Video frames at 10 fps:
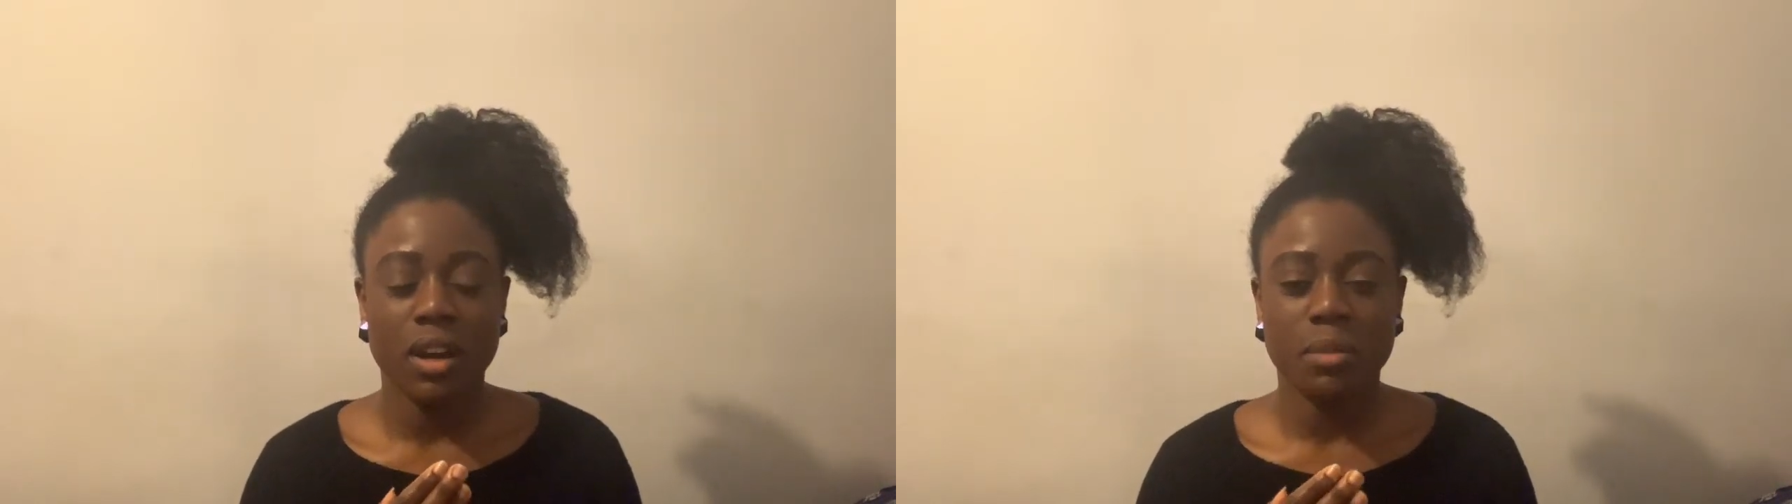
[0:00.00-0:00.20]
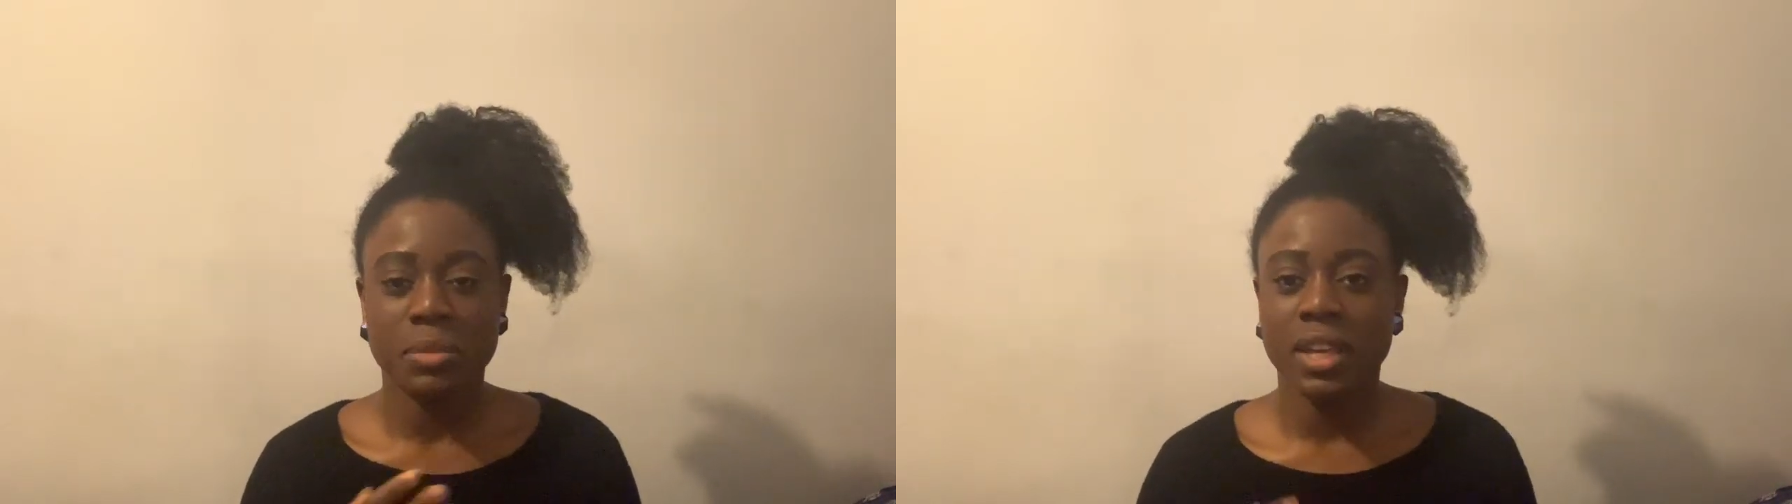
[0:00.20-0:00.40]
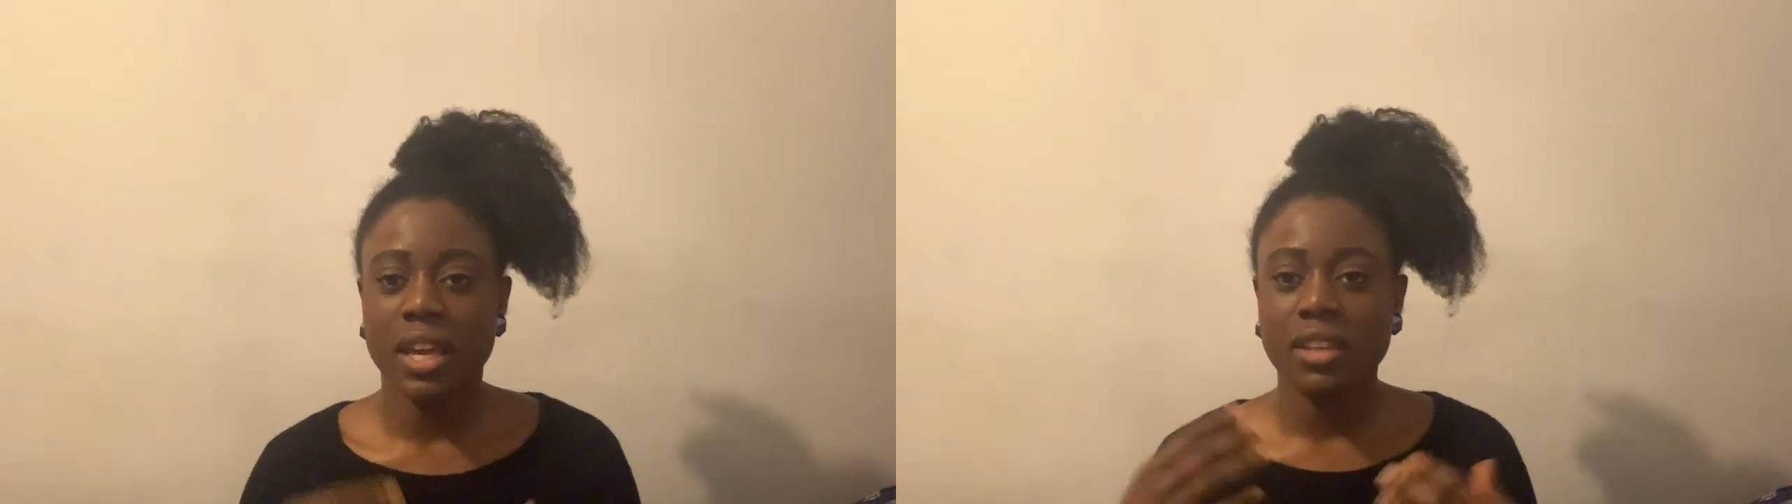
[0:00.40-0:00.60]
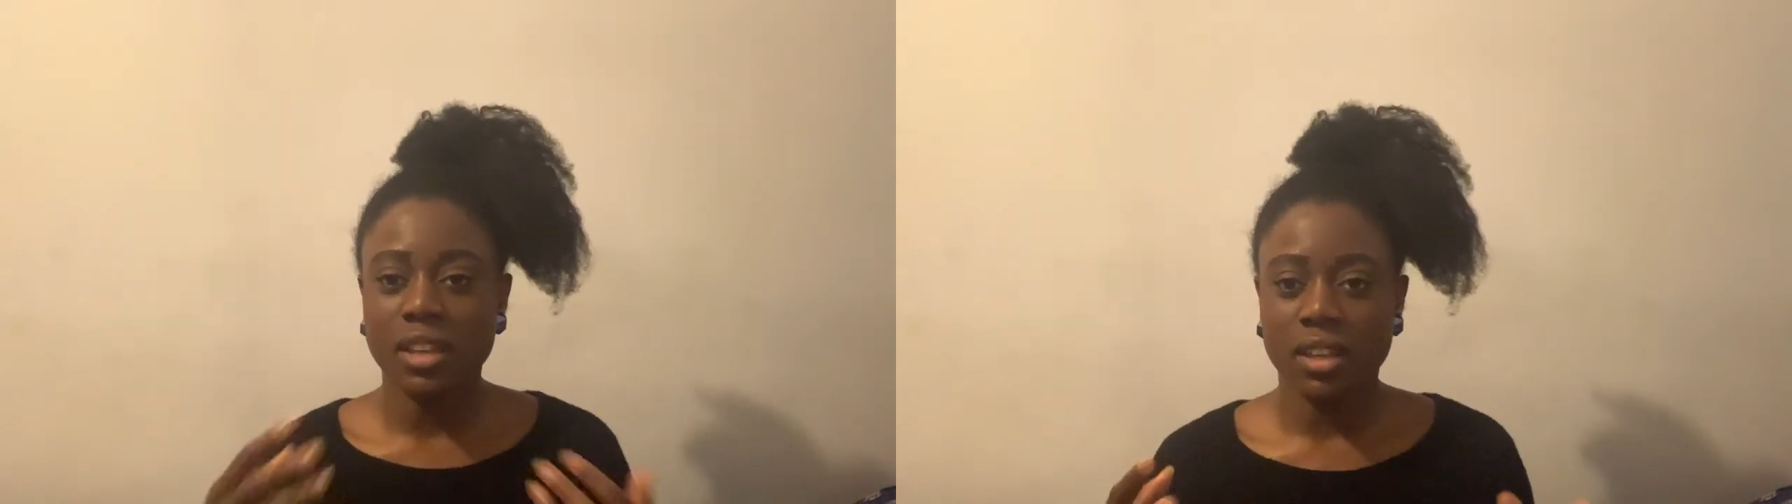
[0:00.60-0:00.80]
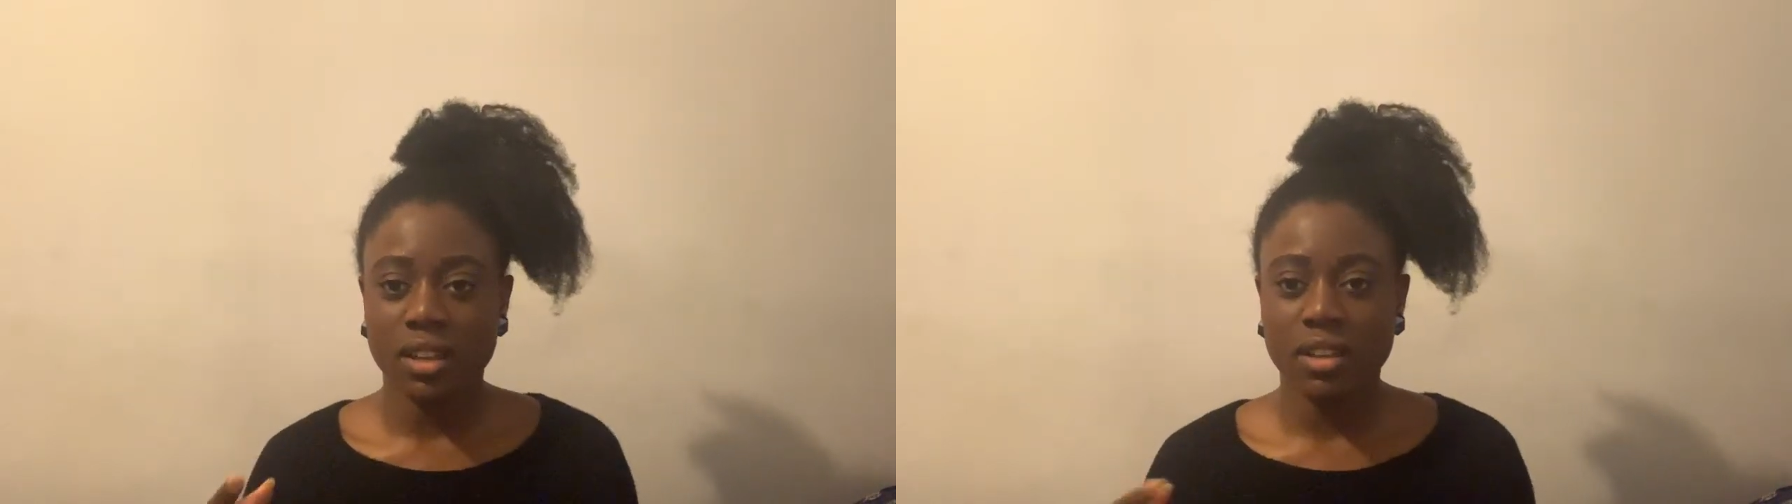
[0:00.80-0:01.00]
I'm
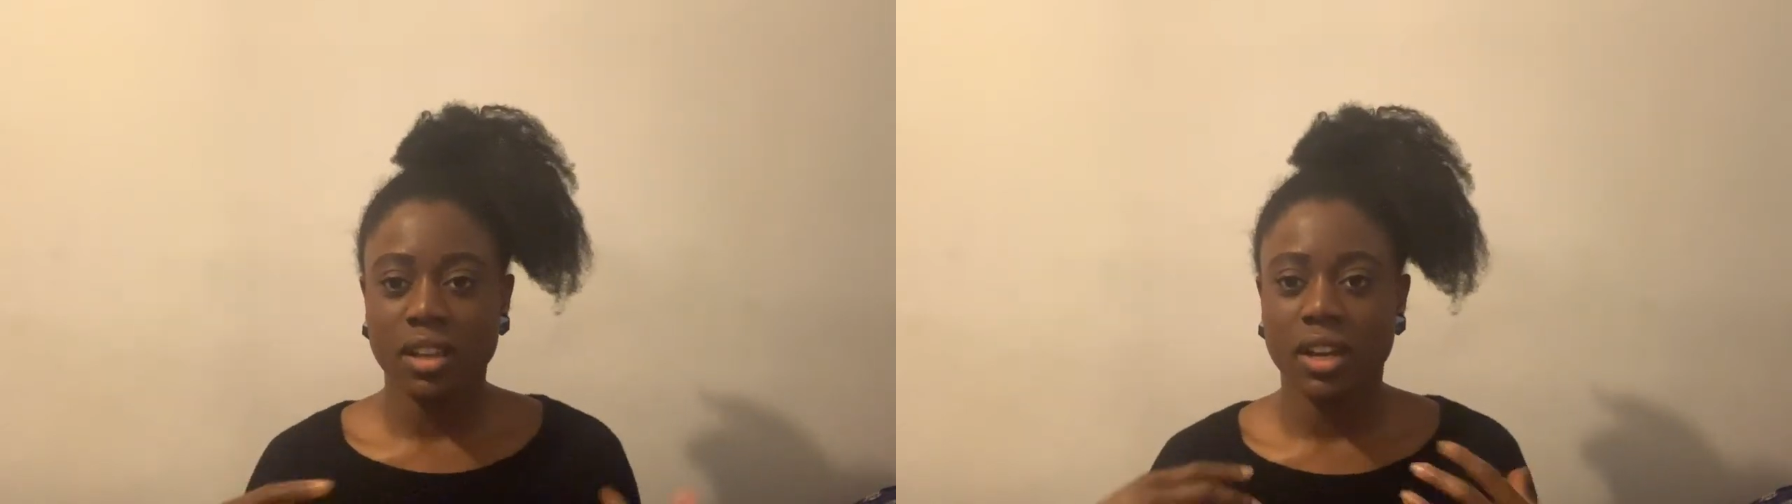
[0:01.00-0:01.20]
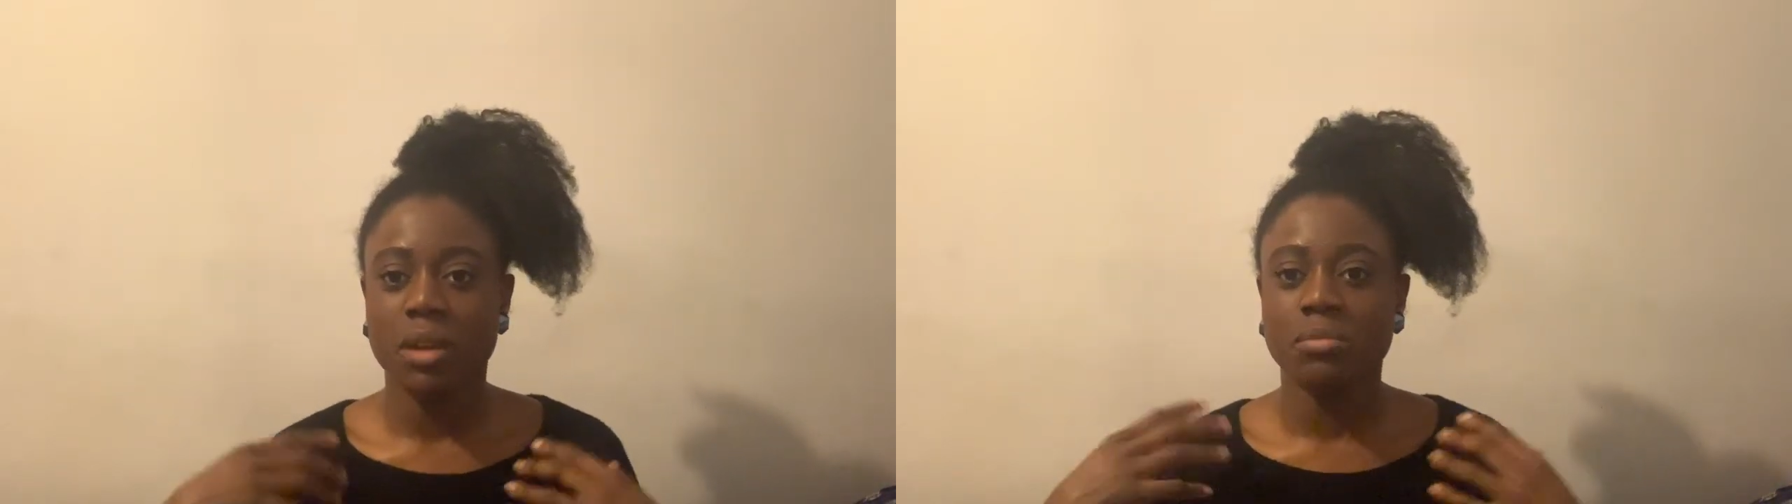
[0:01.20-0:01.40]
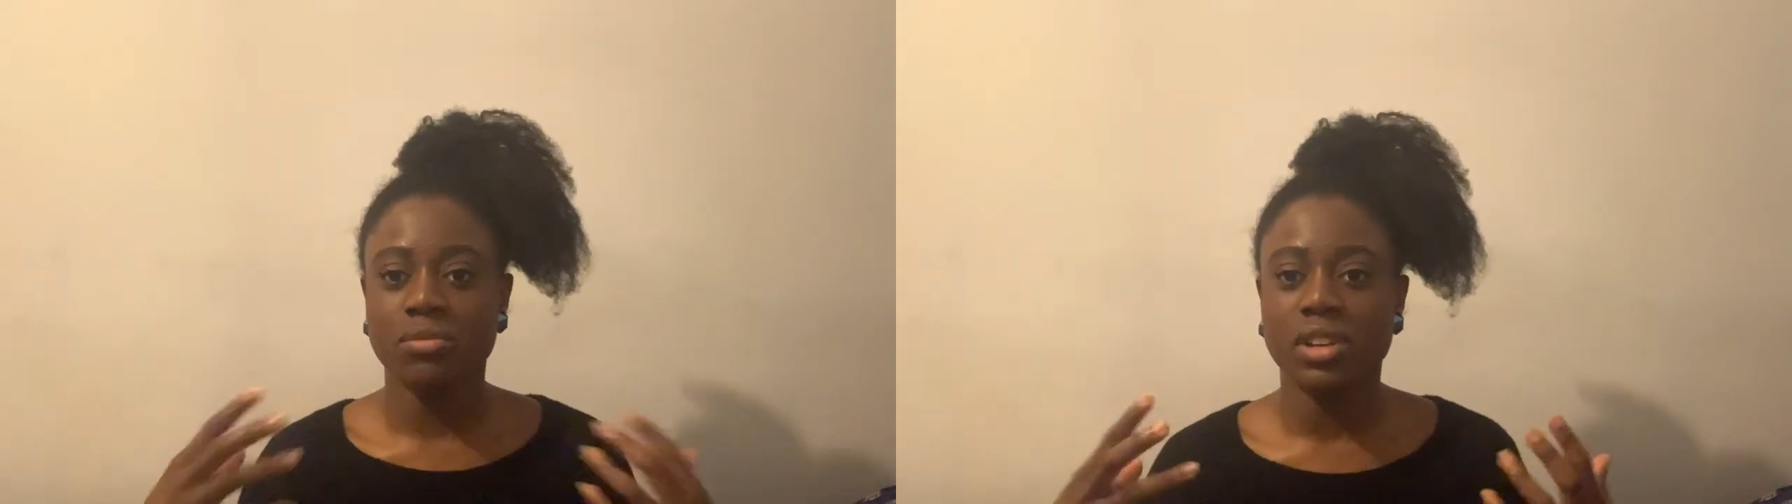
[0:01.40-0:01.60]
gaining, like I'm